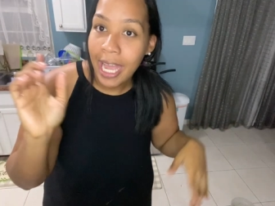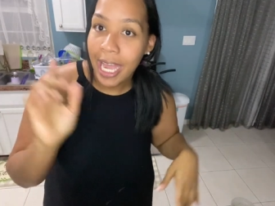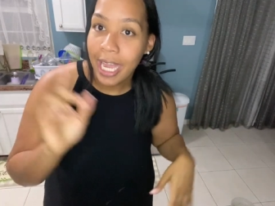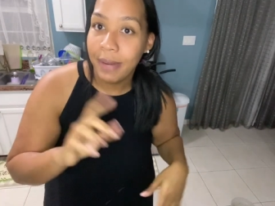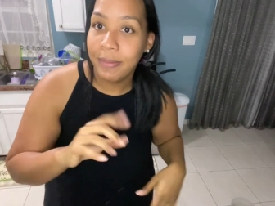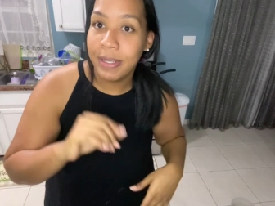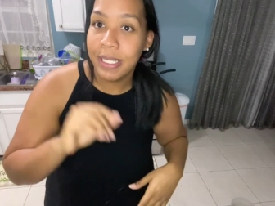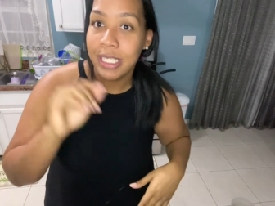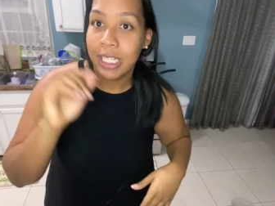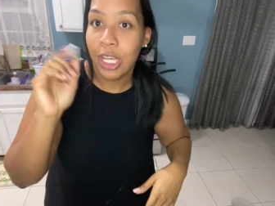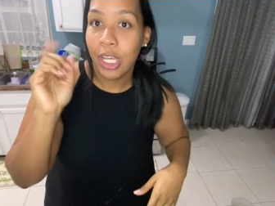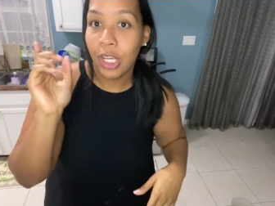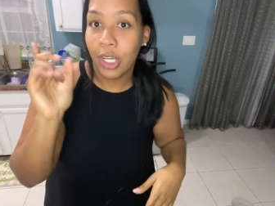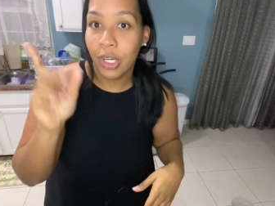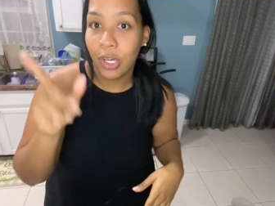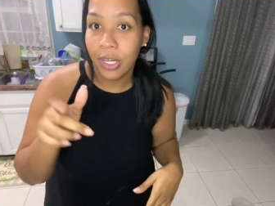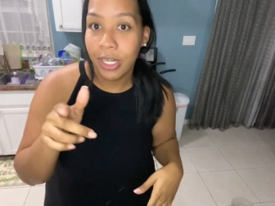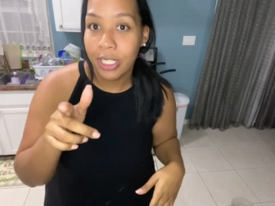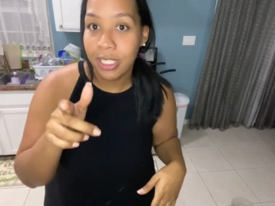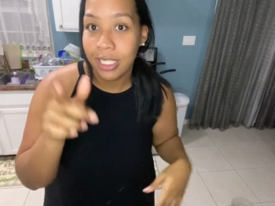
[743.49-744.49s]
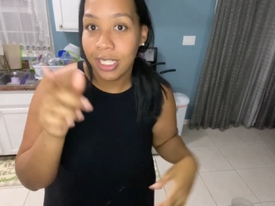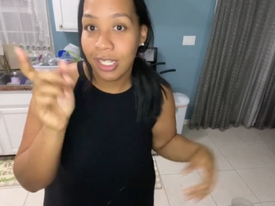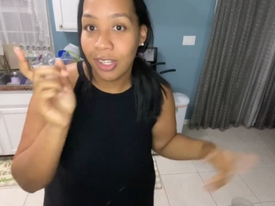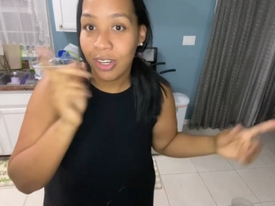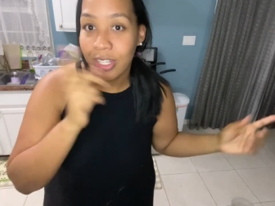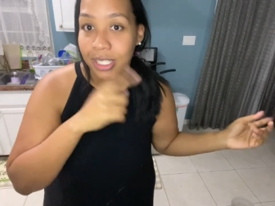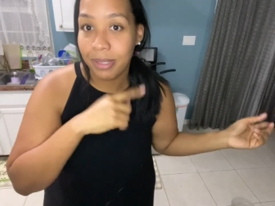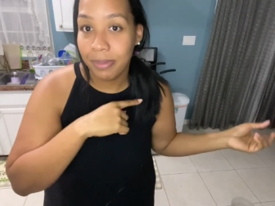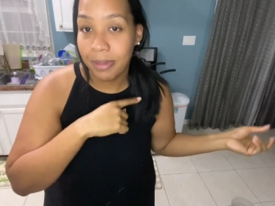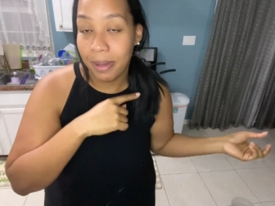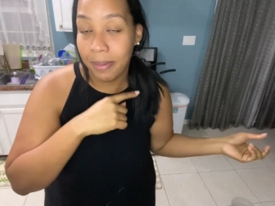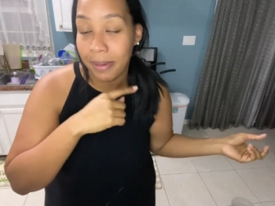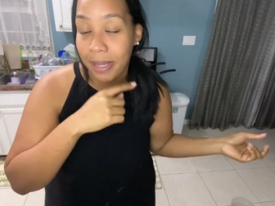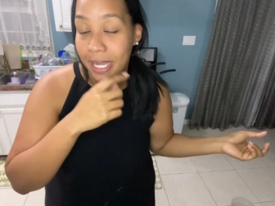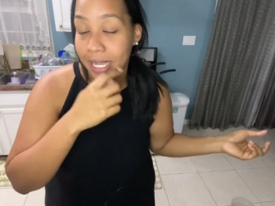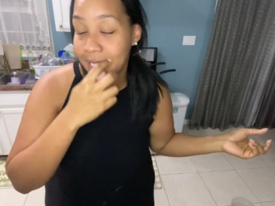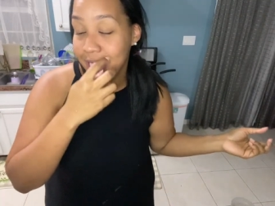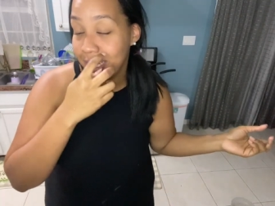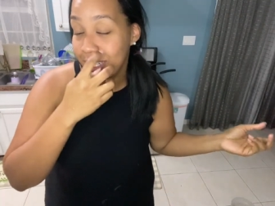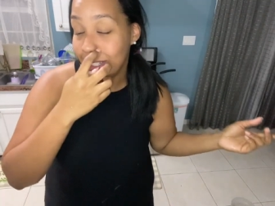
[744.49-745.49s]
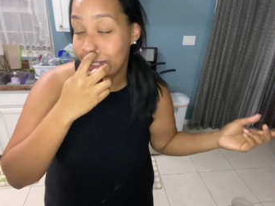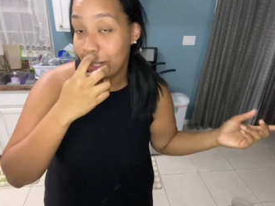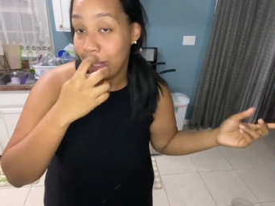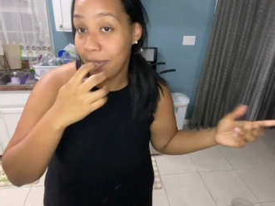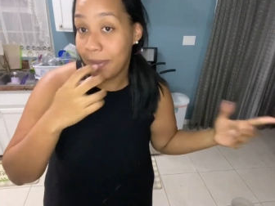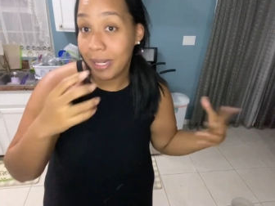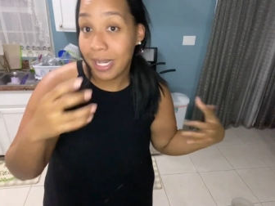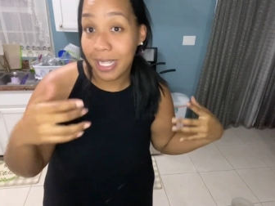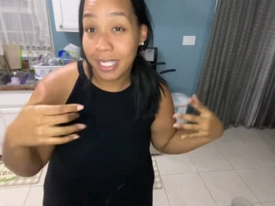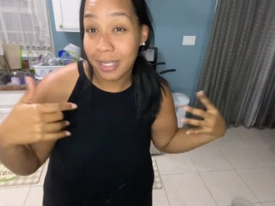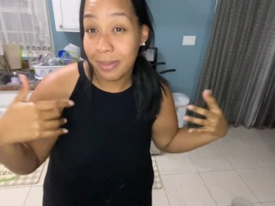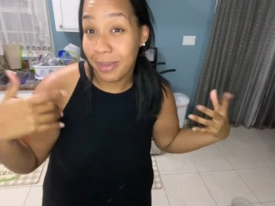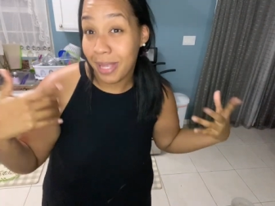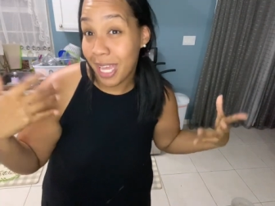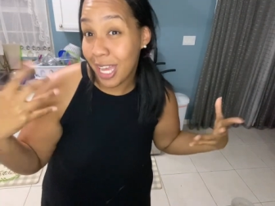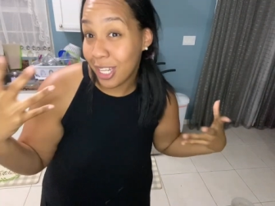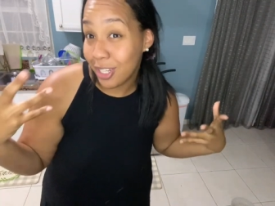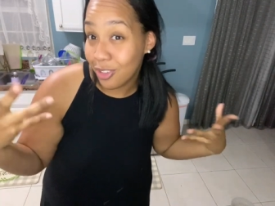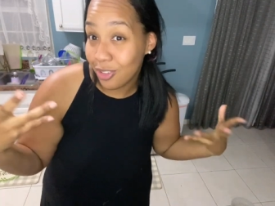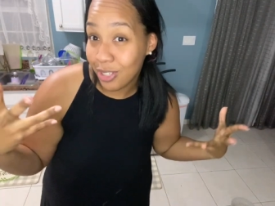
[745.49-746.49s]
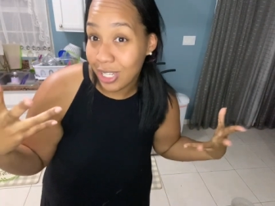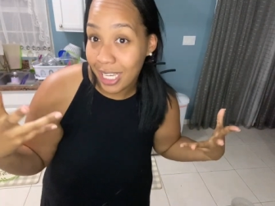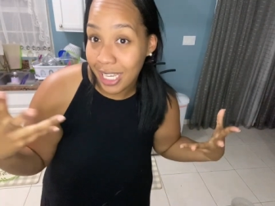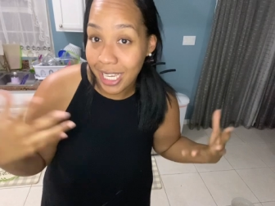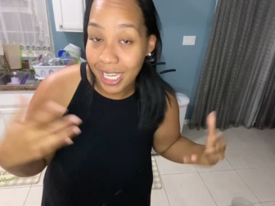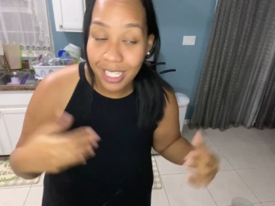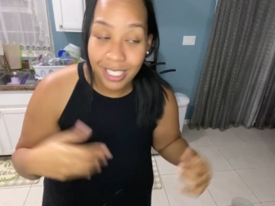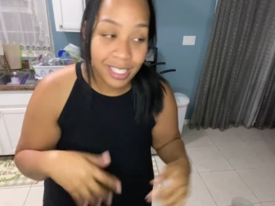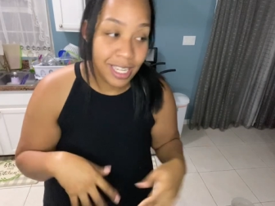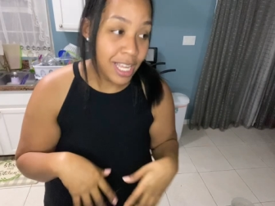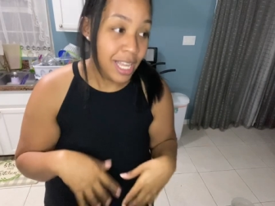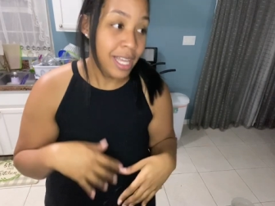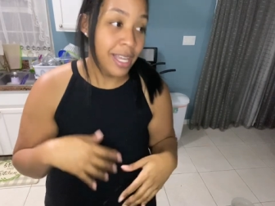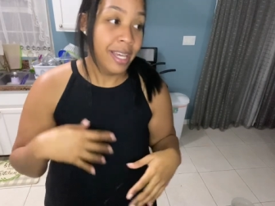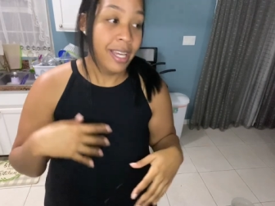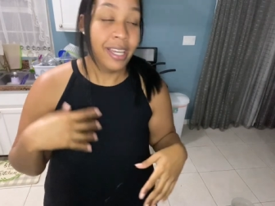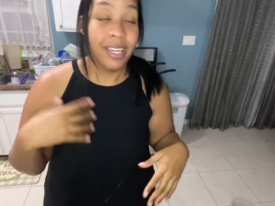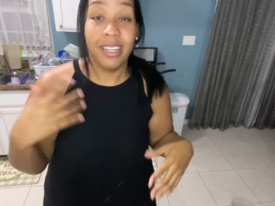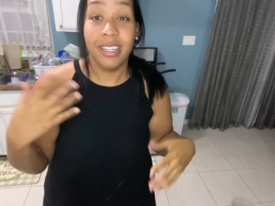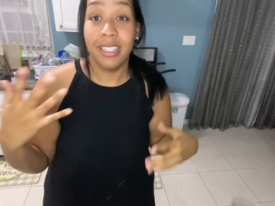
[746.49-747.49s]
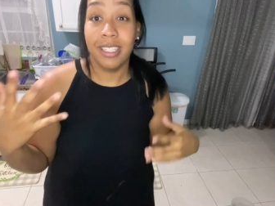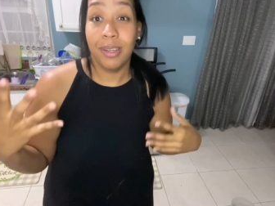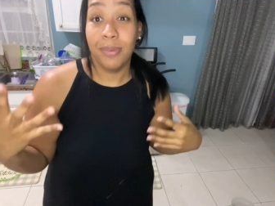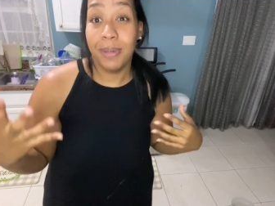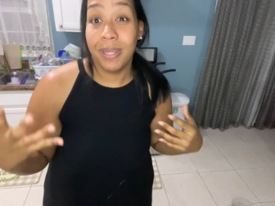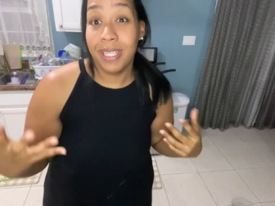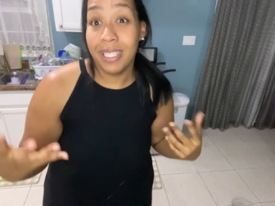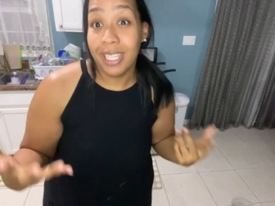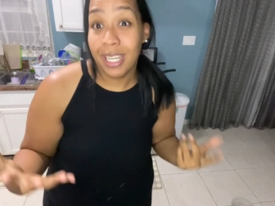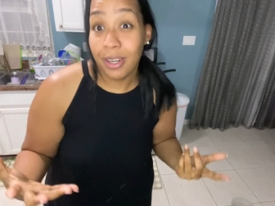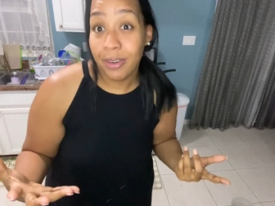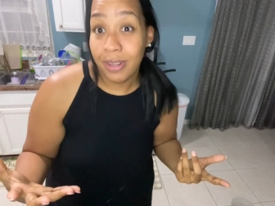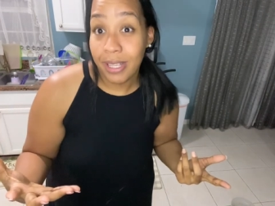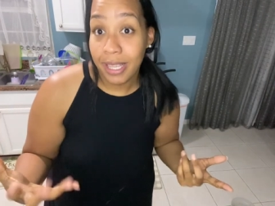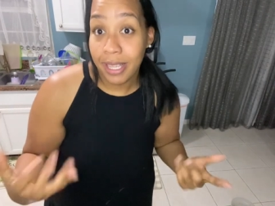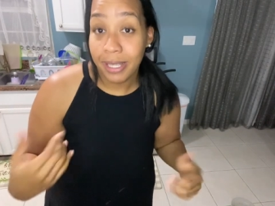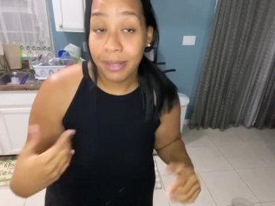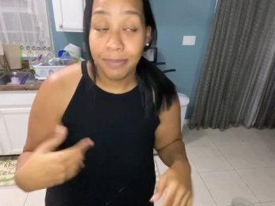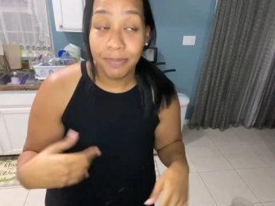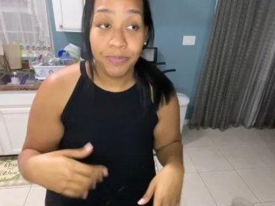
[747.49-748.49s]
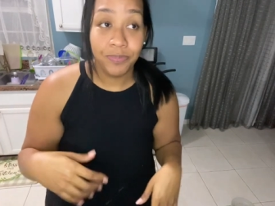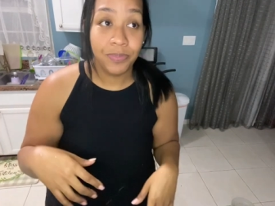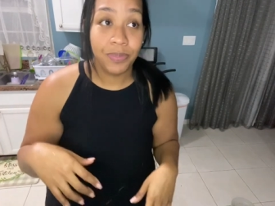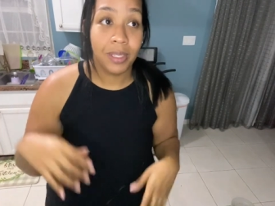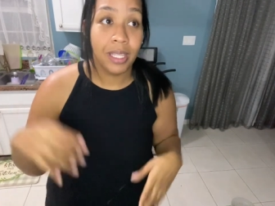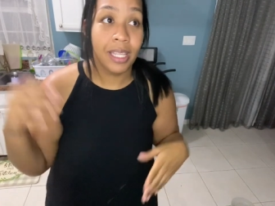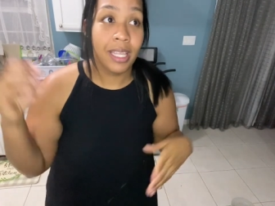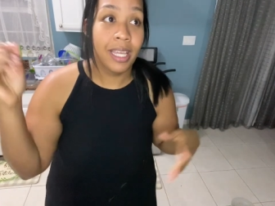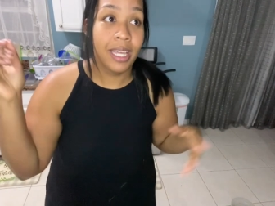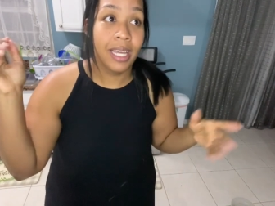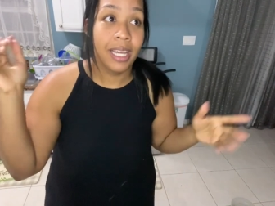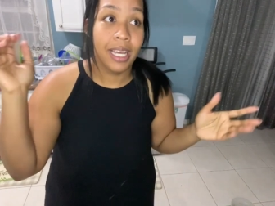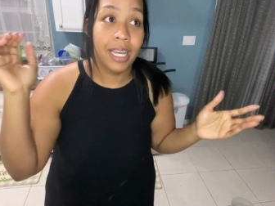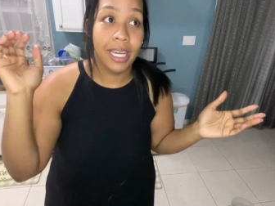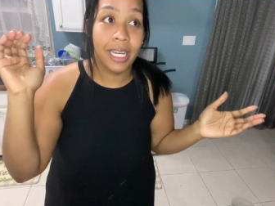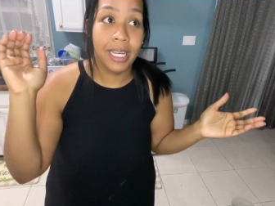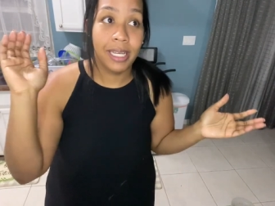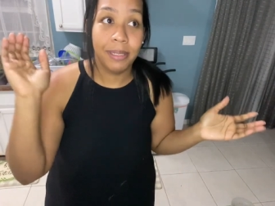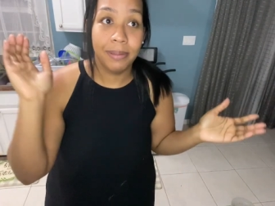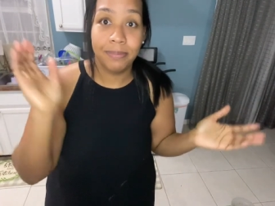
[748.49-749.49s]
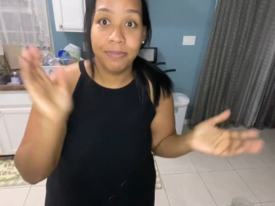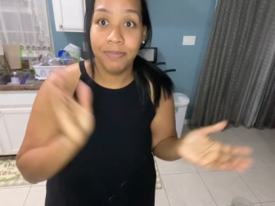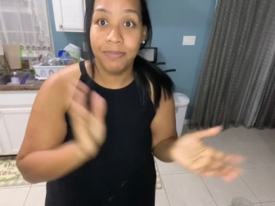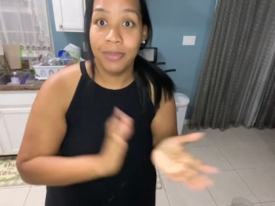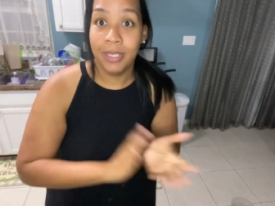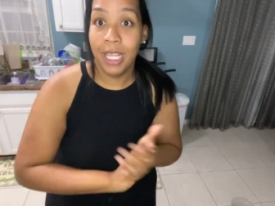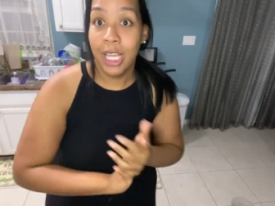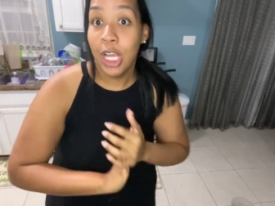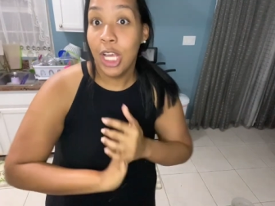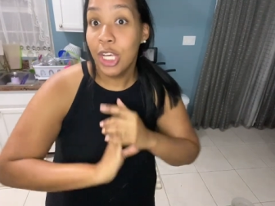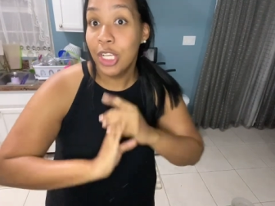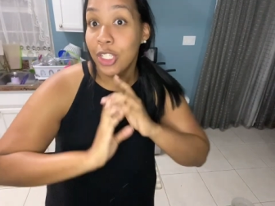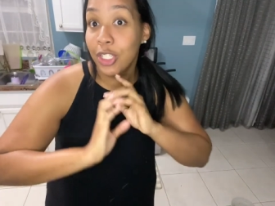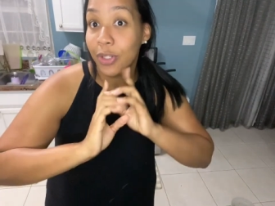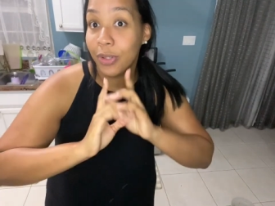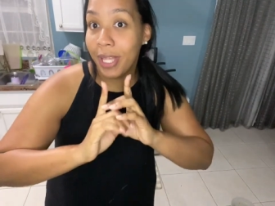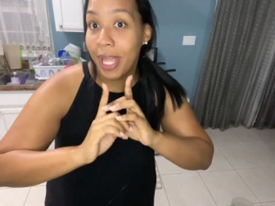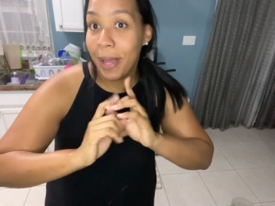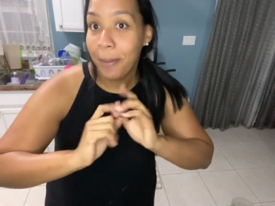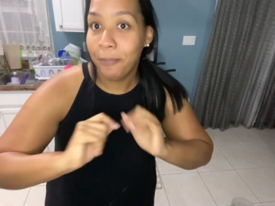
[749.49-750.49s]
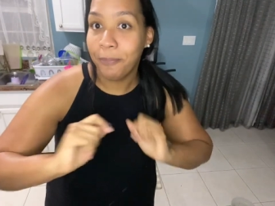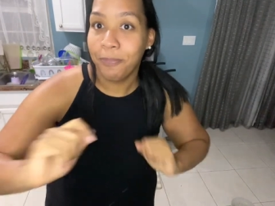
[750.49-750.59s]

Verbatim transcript: Anyways, got it done. Got some cupcakes in, so that'll be like some extra cakes and see how we can decorate them. Um, so yeah,